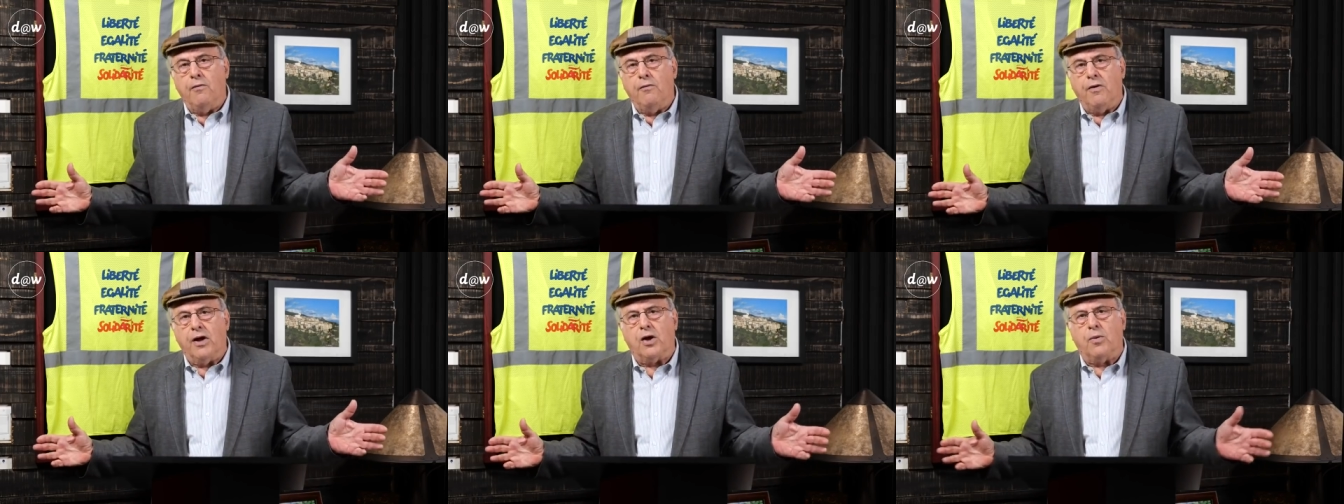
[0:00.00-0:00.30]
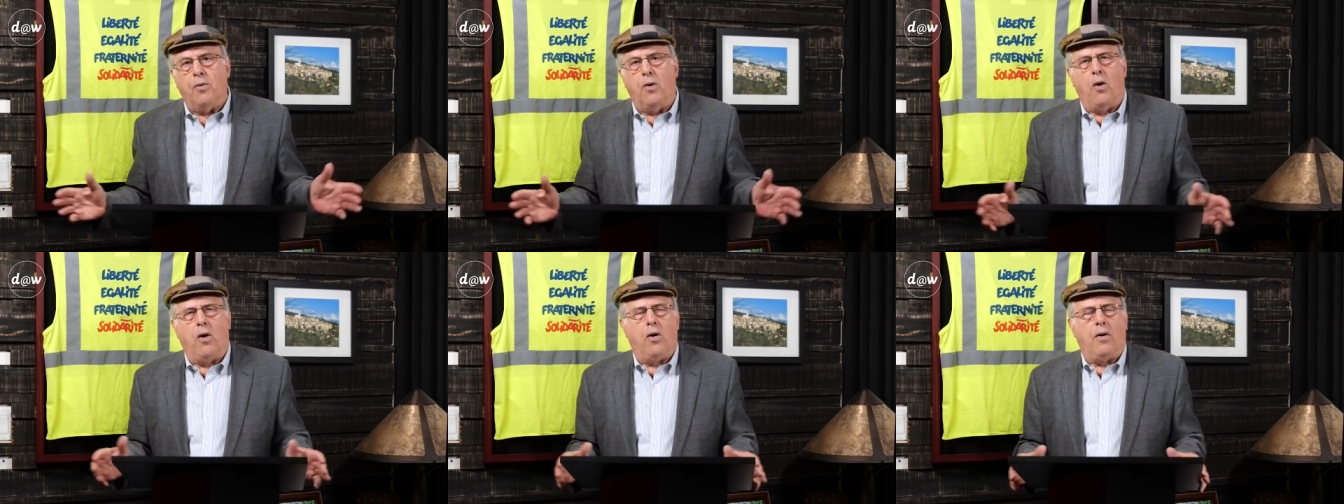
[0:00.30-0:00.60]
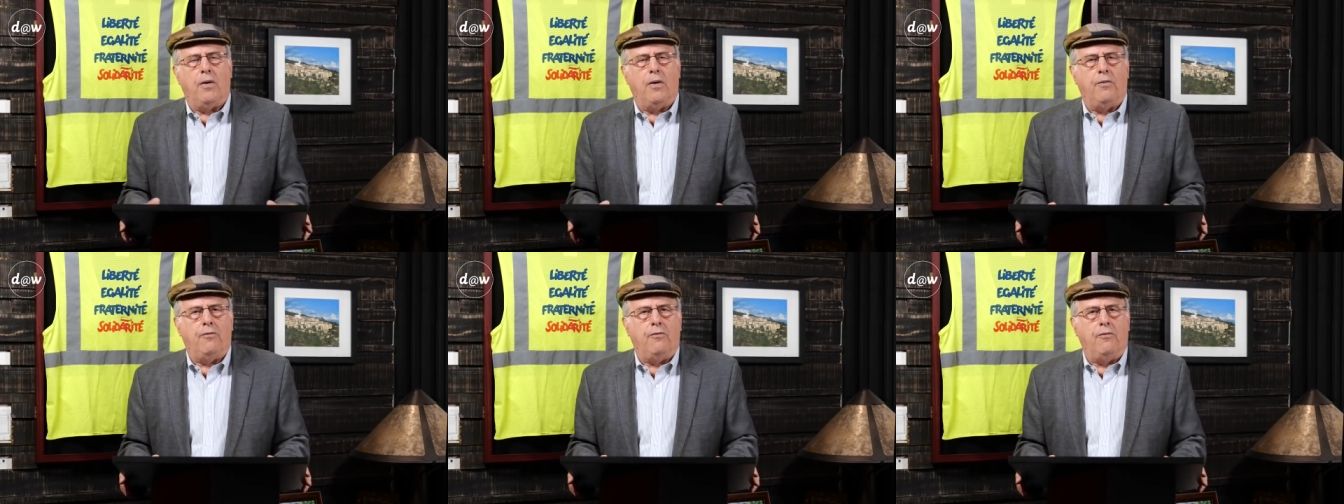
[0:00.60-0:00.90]

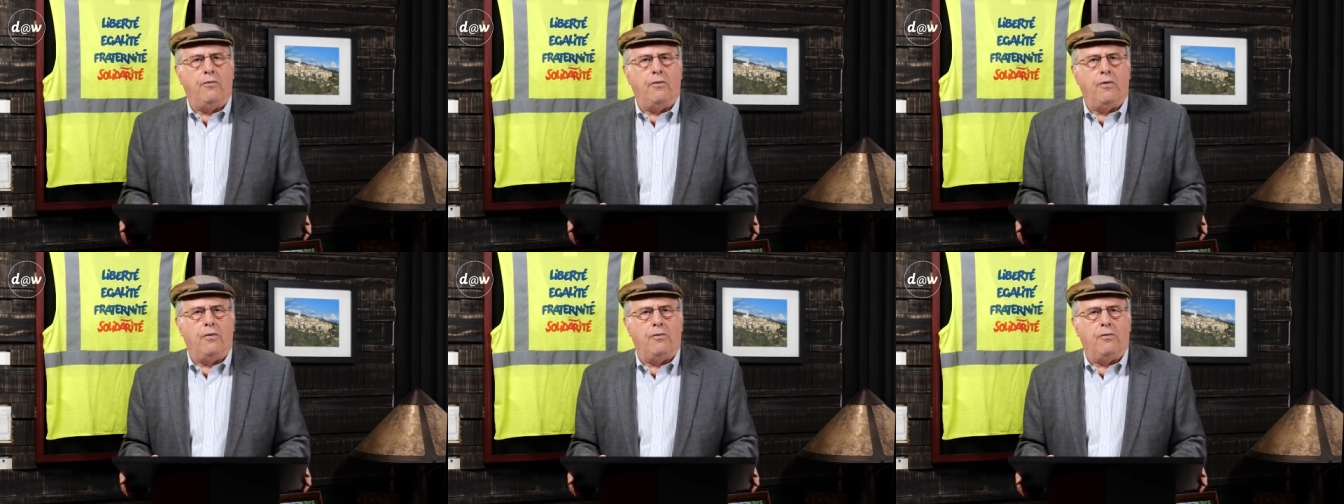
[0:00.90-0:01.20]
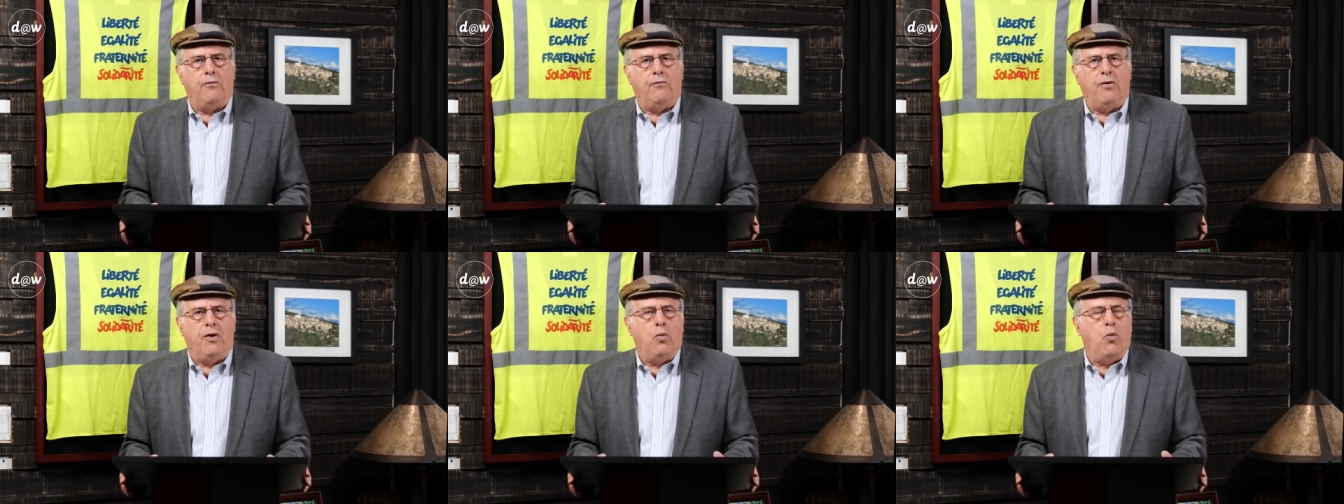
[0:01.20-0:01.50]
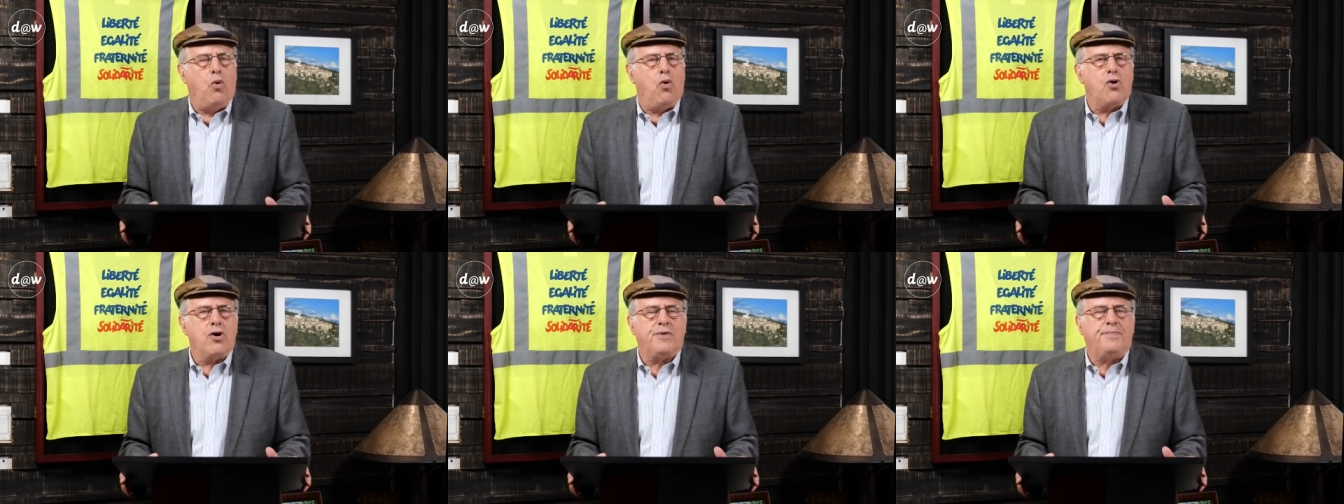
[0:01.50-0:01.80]

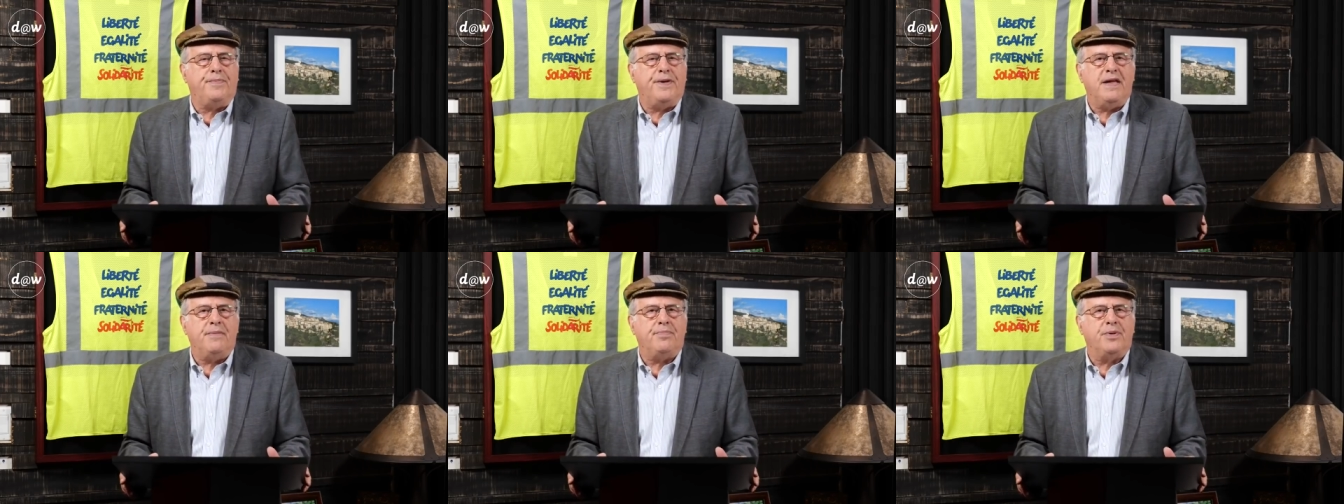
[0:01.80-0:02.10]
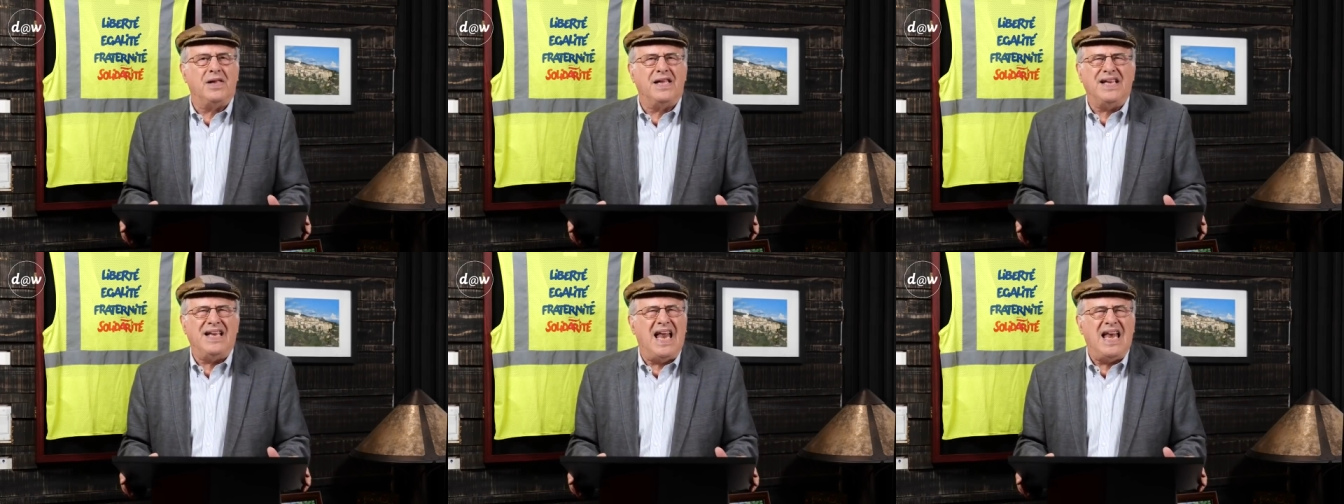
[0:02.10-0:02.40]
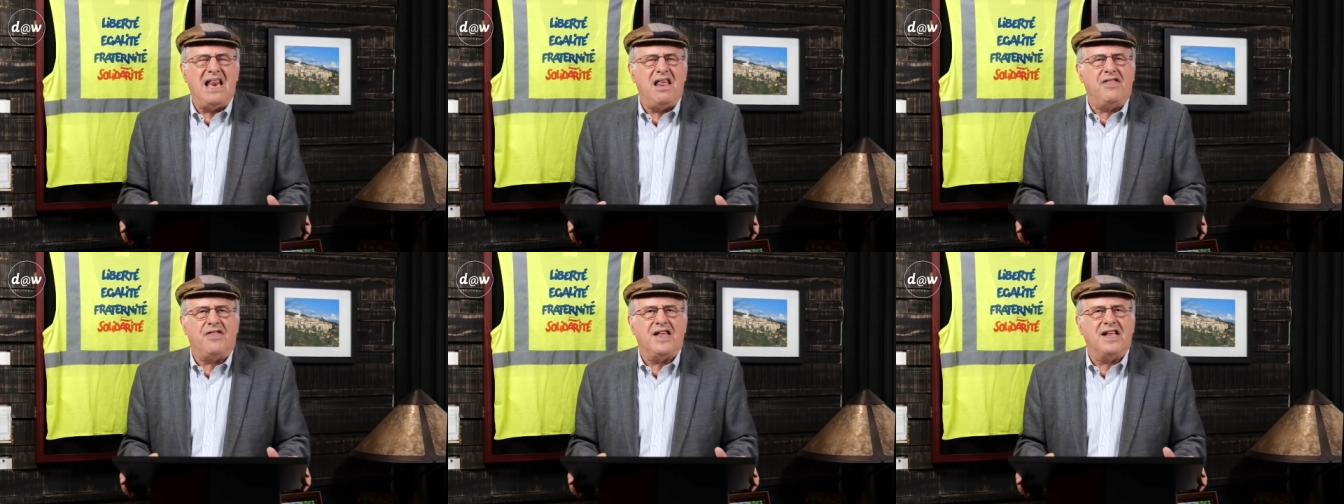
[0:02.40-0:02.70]
reward people in
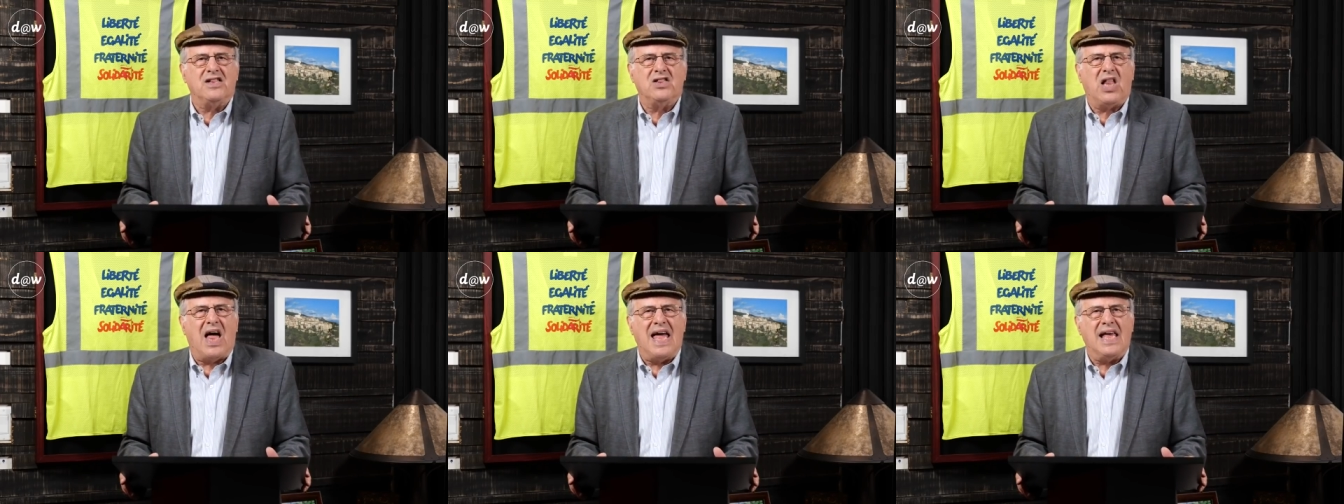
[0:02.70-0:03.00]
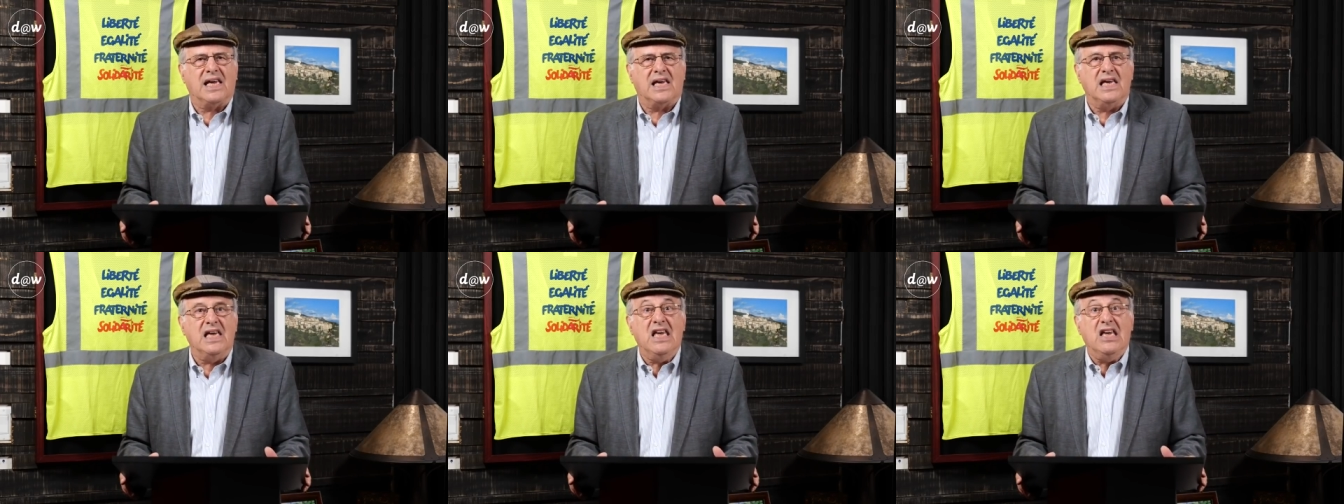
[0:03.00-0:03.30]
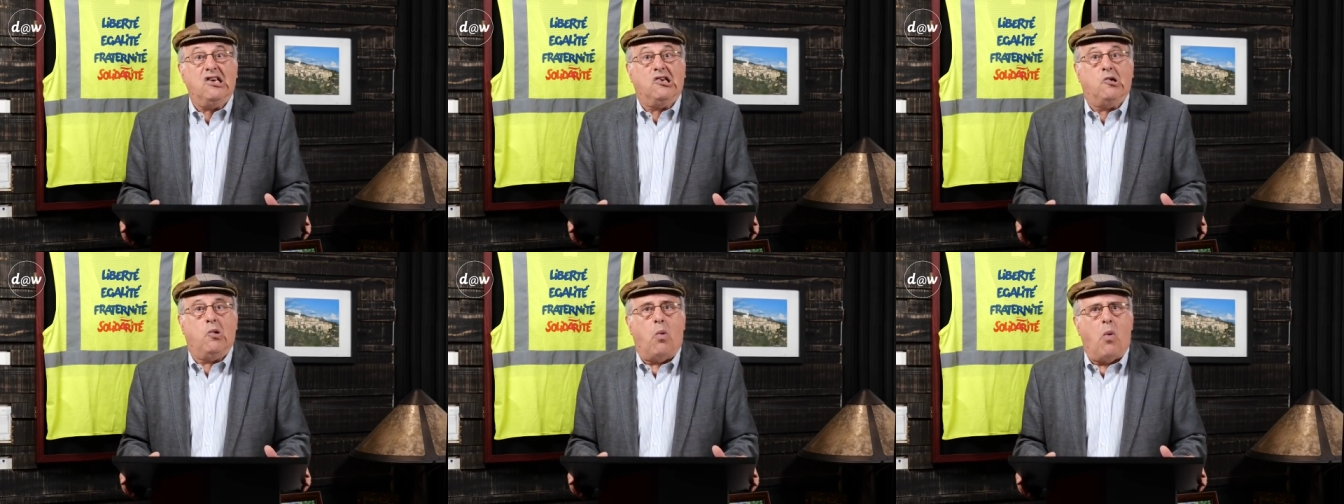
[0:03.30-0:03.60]
anything like
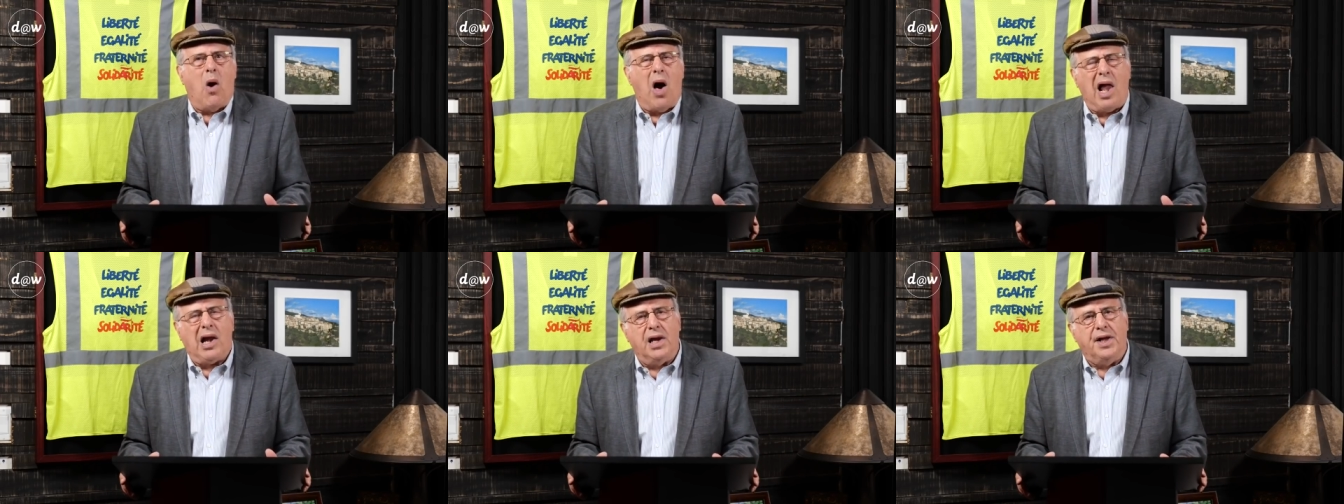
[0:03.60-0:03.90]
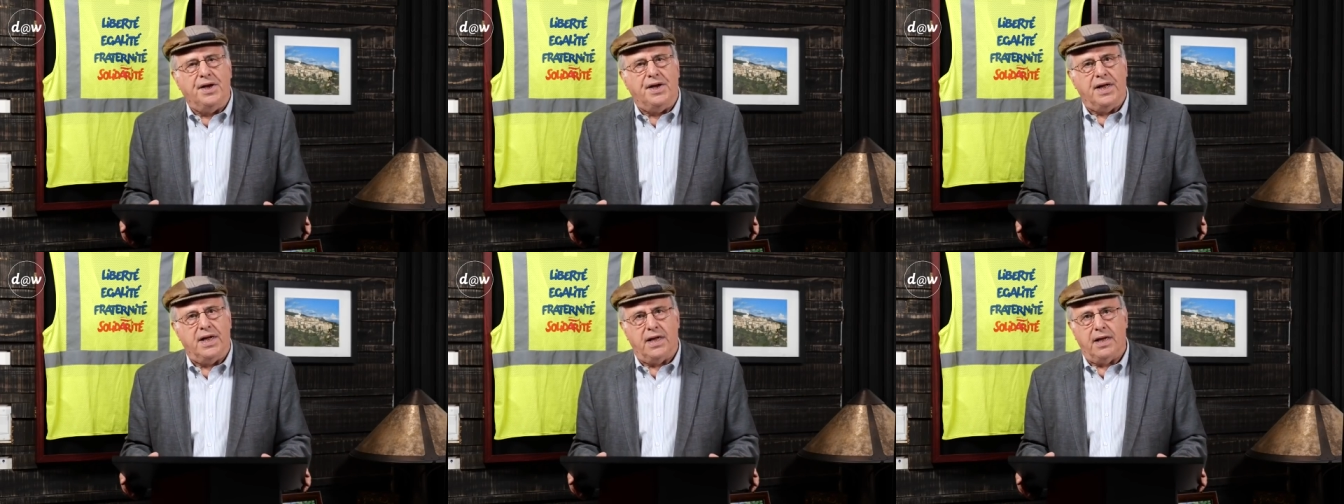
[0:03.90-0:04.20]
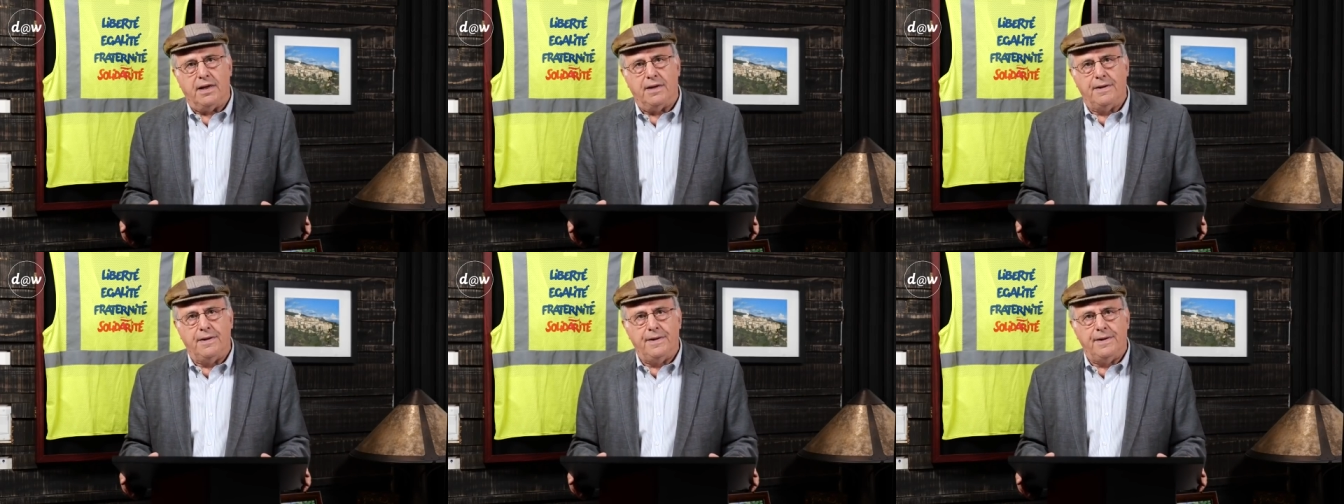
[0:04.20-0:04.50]

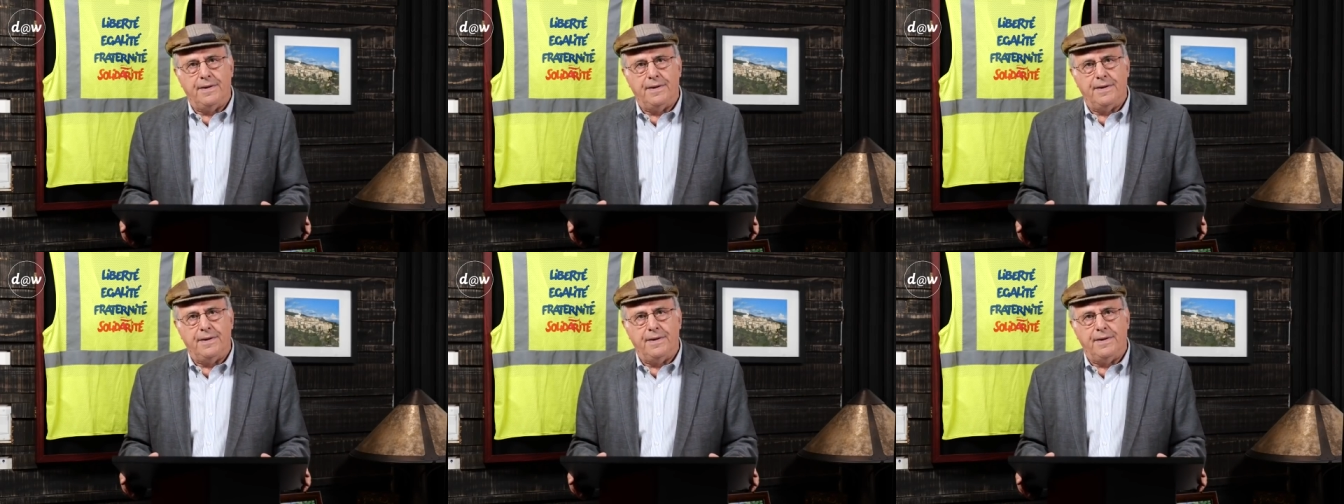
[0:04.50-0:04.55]
equality.